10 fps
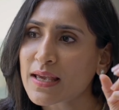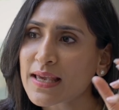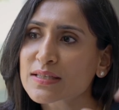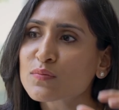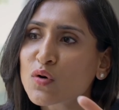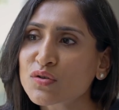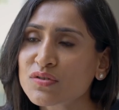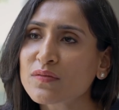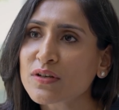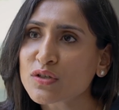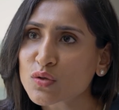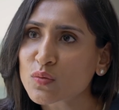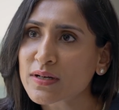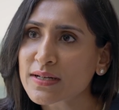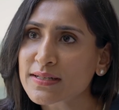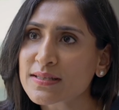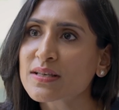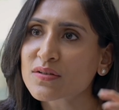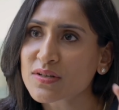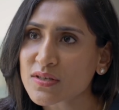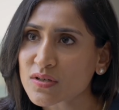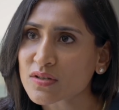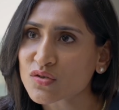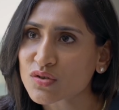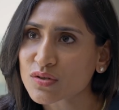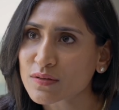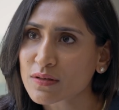is more driven towards research.